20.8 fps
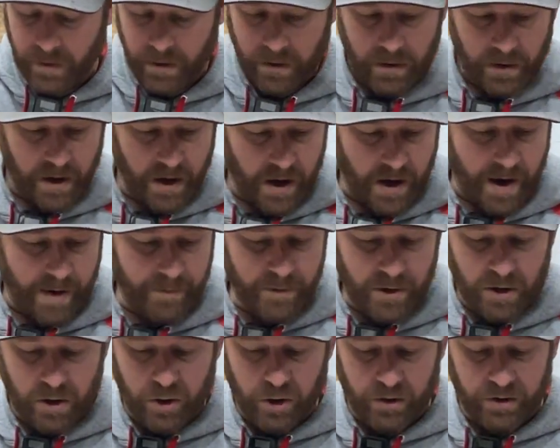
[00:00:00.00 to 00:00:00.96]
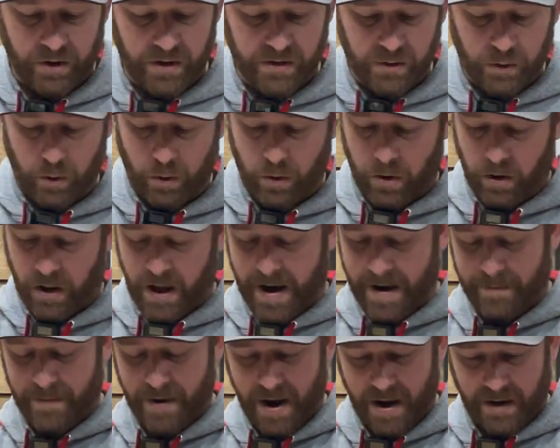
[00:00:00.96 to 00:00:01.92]
And I'm going to cook these whole.
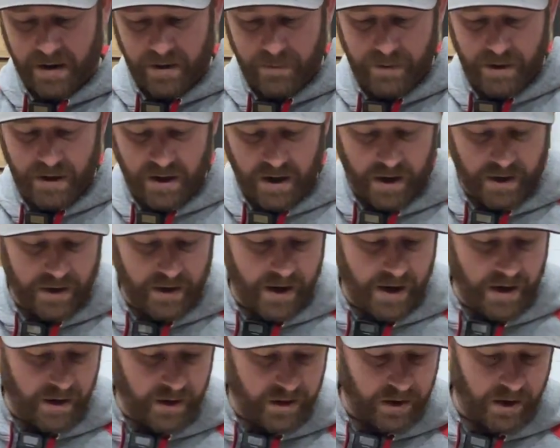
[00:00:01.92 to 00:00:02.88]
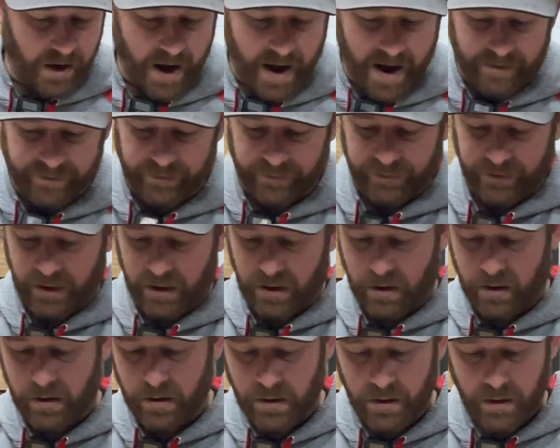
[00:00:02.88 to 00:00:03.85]
I'm not going to be cutting anything off of
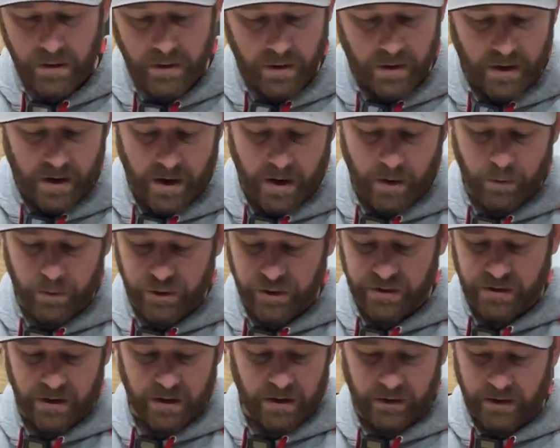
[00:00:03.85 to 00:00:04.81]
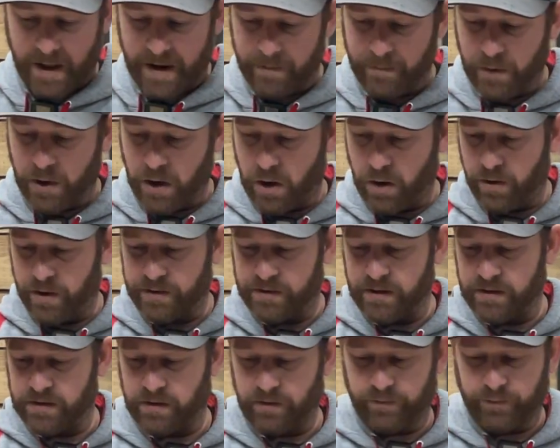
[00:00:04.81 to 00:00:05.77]
here. We're just going to let them go. This
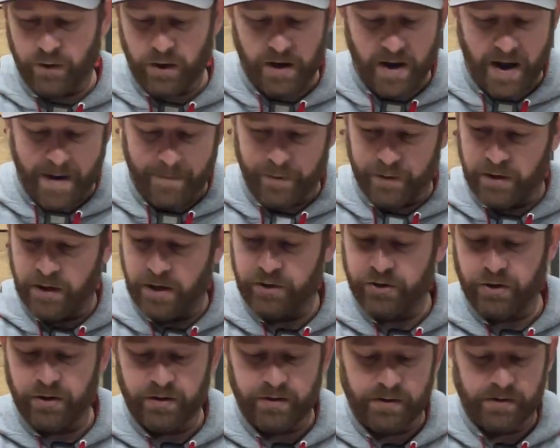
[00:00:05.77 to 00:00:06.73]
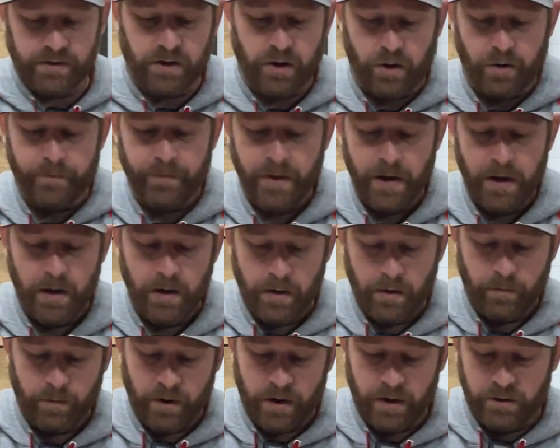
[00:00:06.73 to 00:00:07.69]
isn't for a competition, so
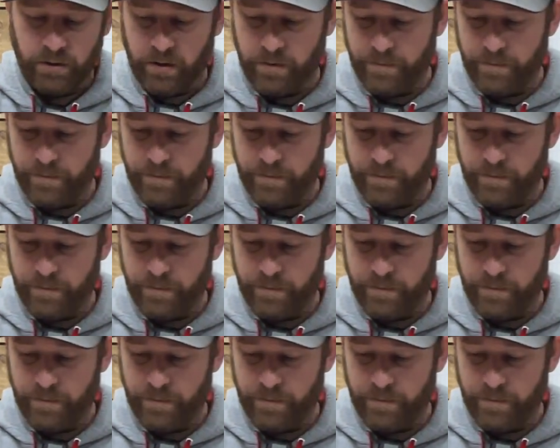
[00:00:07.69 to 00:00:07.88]
we're going to do the